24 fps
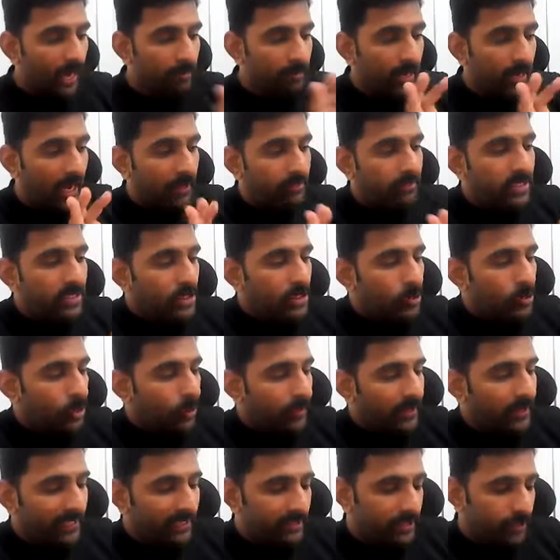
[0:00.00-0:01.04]
I'm I'm just
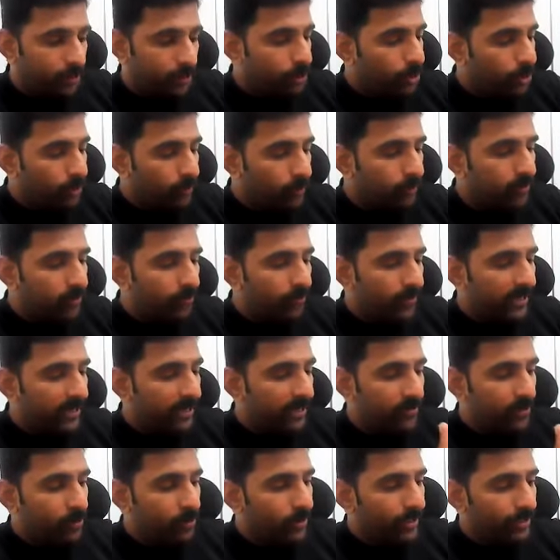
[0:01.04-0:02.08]
opening the group for
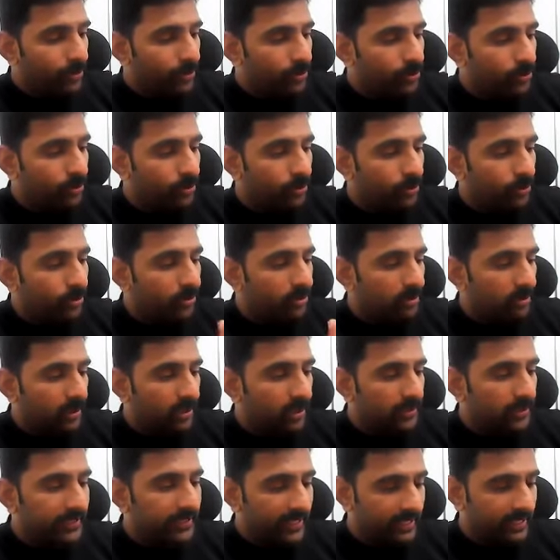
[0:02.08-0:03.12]
everyone to
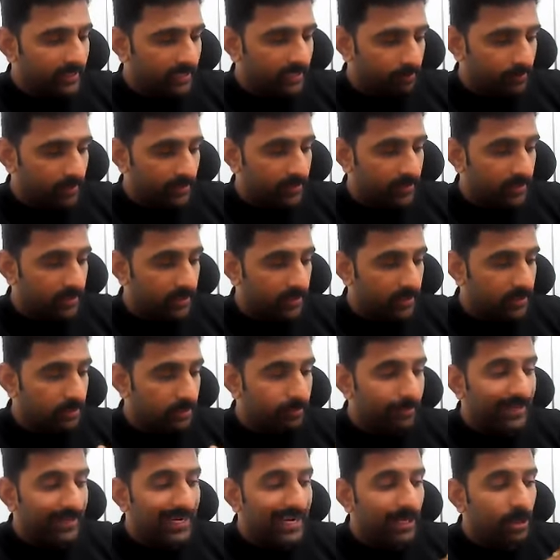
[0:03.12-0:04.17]
uh, send the messages.
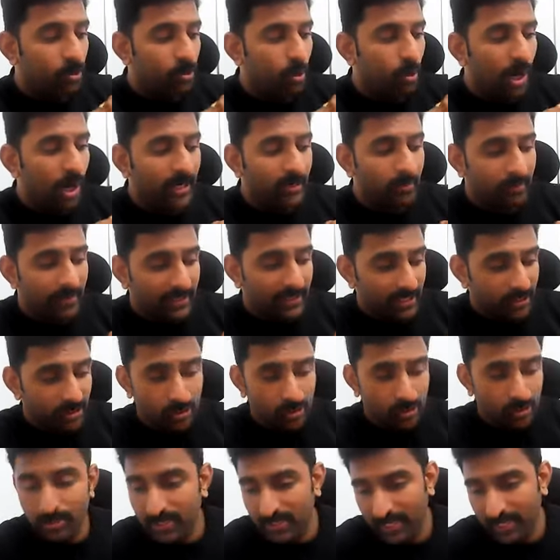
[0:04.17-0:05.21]
But like what
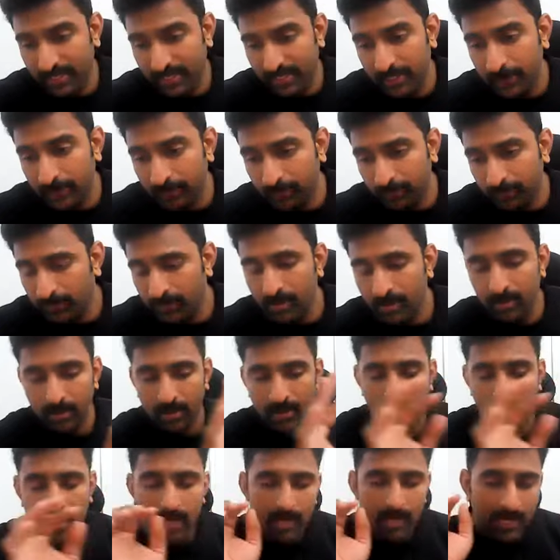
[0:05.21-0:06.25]
message to send?
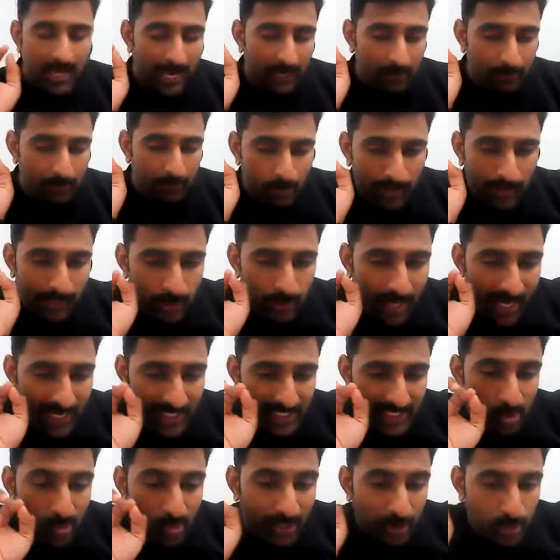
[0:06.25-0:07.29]
I'm going to
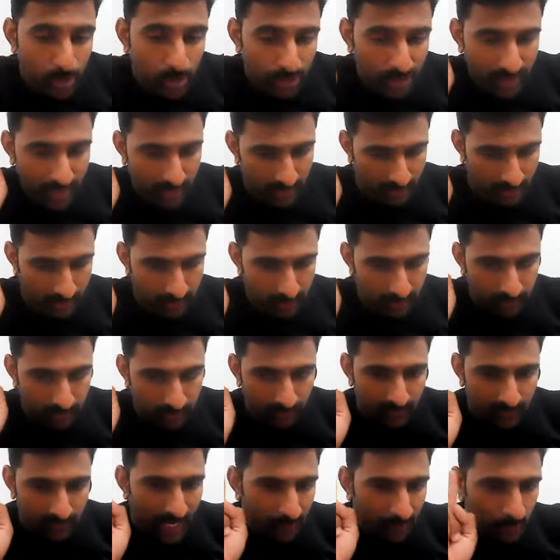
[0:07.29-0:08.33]
ask one question.
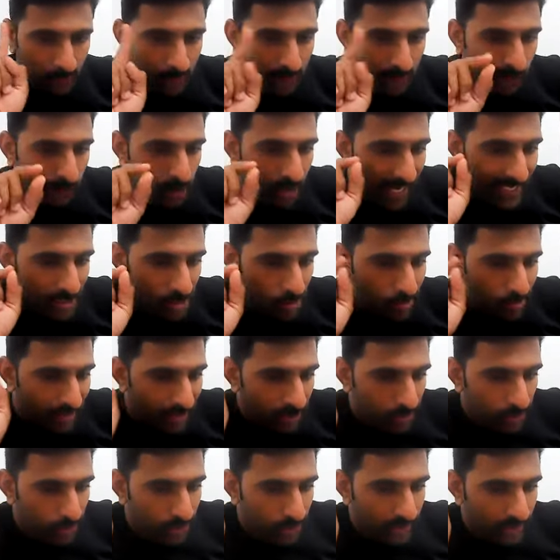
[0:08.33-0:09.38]
I'm going to ask
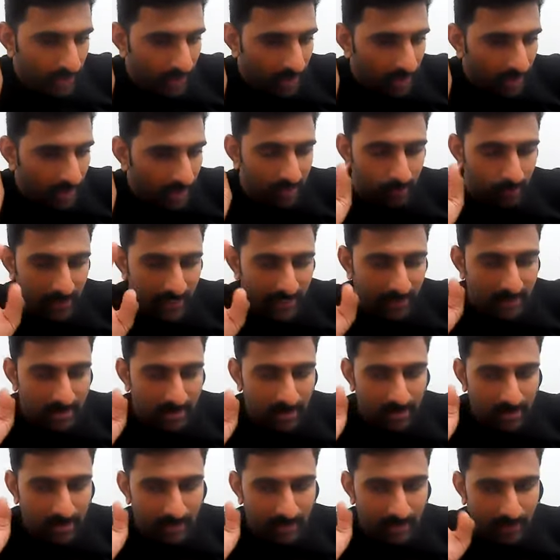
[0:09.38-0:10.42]
one question.
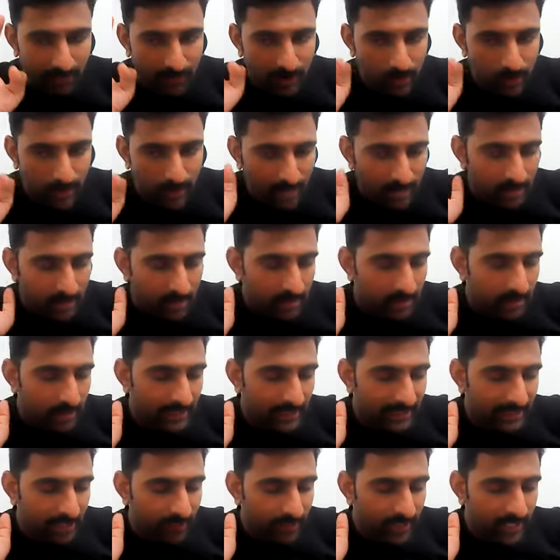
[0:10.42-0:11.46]
Please uh, everyone uh,
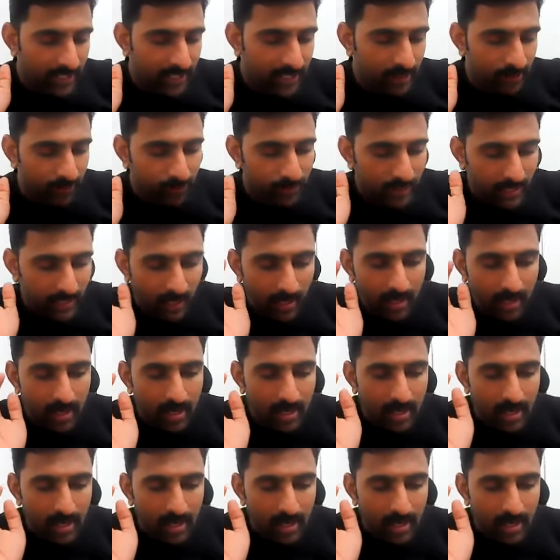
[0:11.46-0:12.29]
listen very carefully.